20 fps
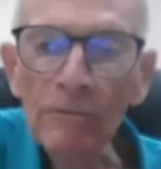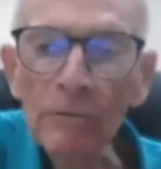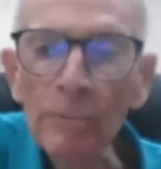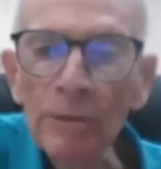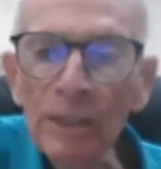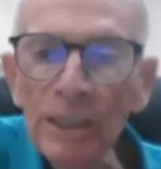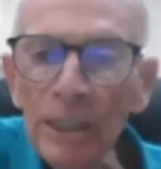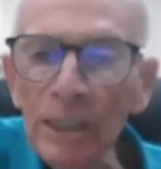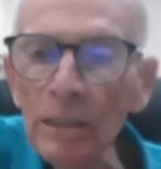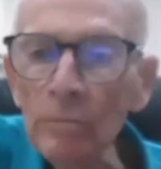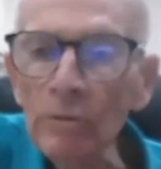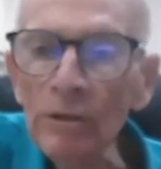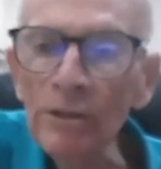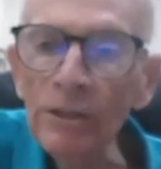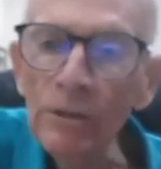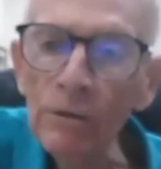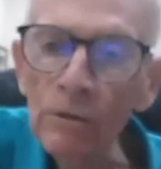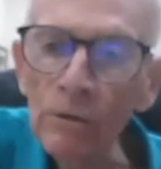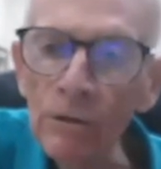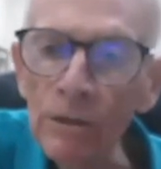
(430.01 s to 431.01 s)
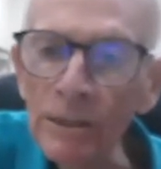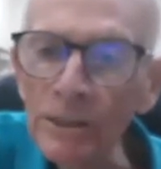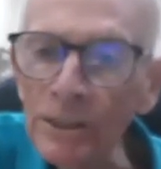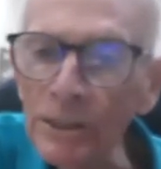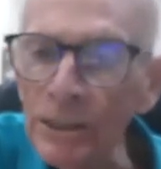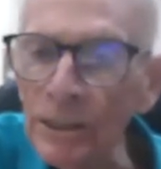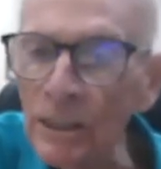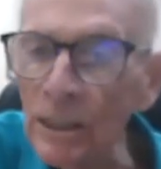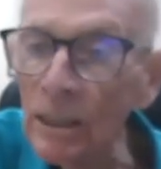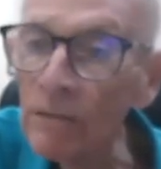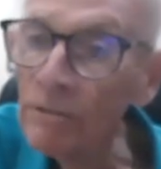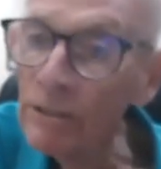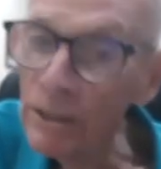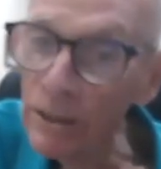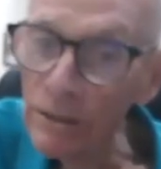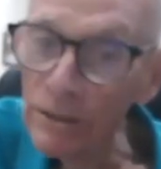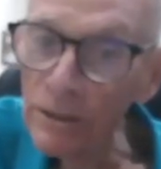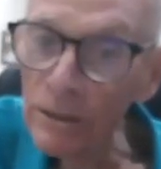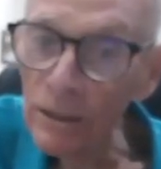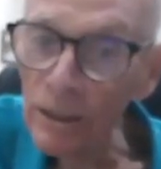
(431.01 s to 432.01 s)
to begin with the origin of the
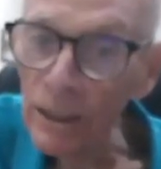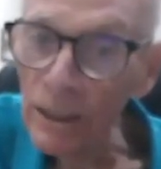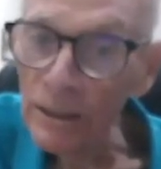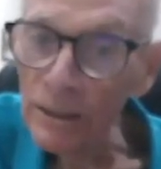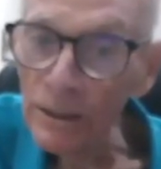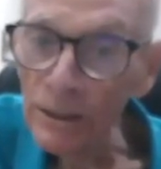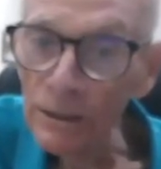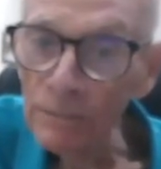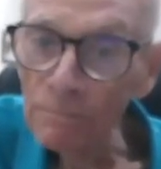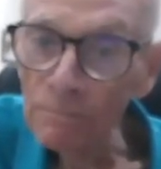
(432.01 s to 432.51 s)
Ursulines.